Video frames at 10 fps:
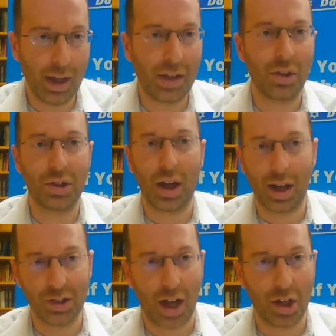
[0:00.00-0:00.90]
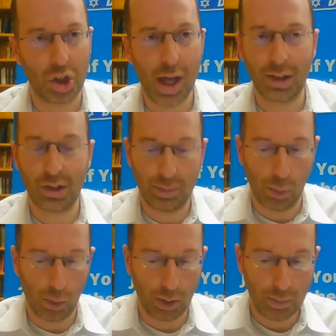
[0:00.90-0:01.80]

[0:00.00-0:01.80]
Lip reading: and there's a chazan, a shliach tzibur.